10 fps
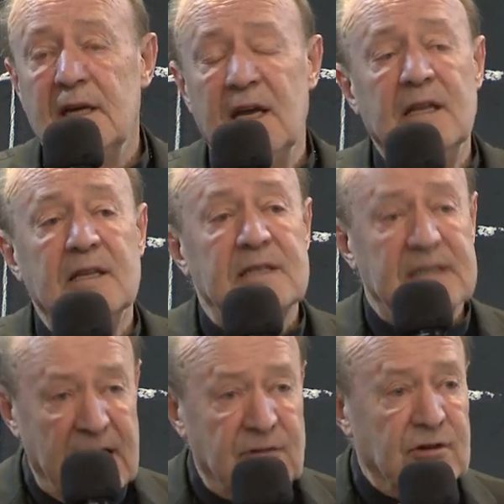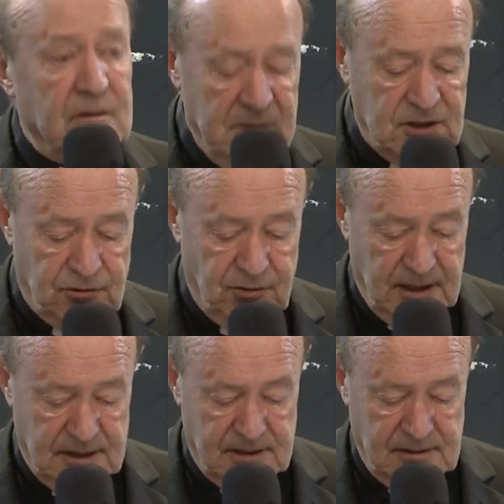in sacred
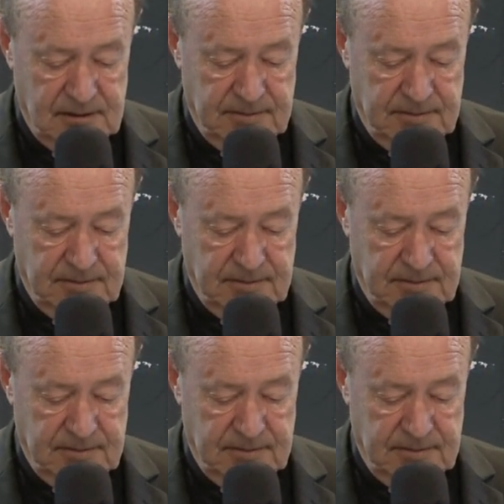mysteries.